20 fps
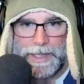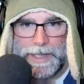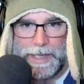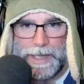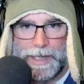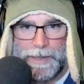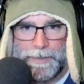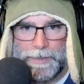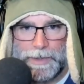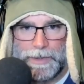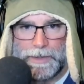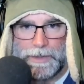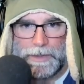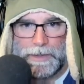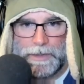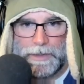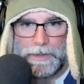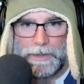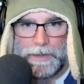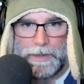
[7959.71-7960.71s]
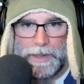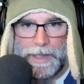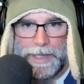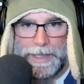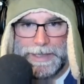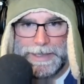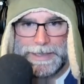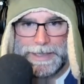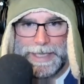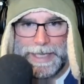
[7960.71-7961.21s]

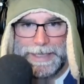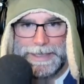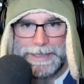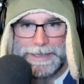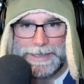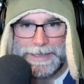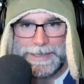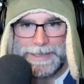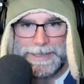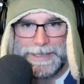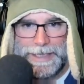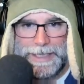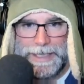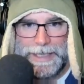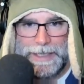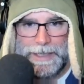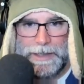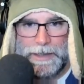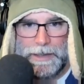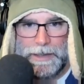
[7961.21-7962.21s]
happened. I didn't see